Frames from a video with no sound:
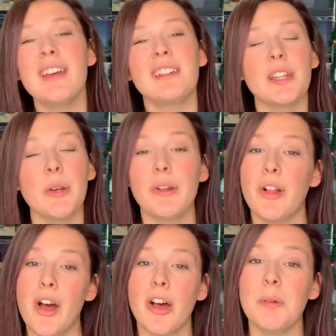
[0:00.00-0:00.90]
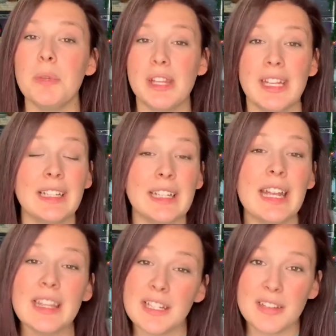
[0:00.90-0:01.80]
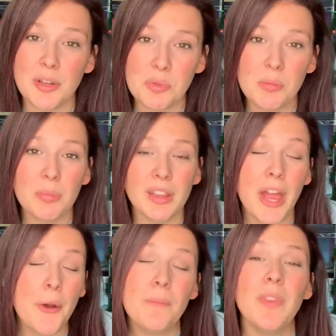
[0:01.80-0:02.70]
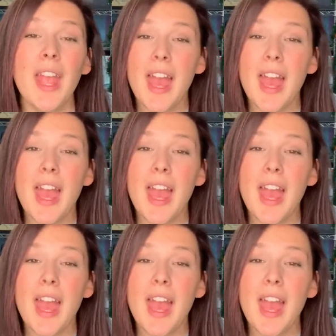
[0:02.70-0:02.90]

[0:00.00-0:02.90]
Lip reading: So it'll all be linked in the description below.